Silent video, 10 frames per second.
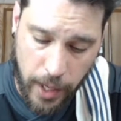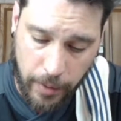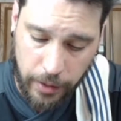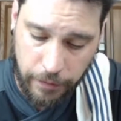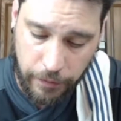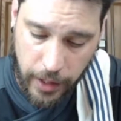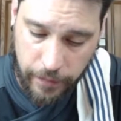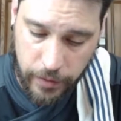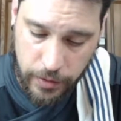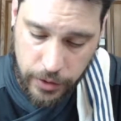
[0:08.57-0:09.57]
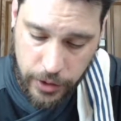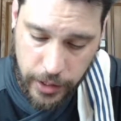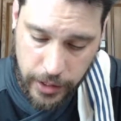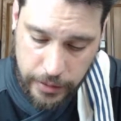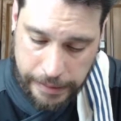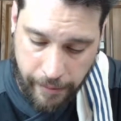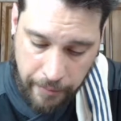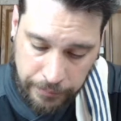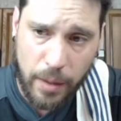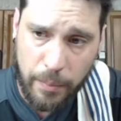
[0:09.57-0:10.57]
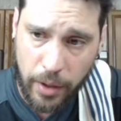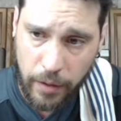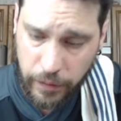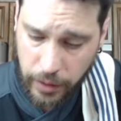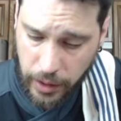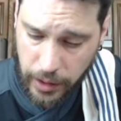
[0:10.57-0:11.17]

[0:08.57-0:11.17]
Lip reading: All the flavors just perfectly.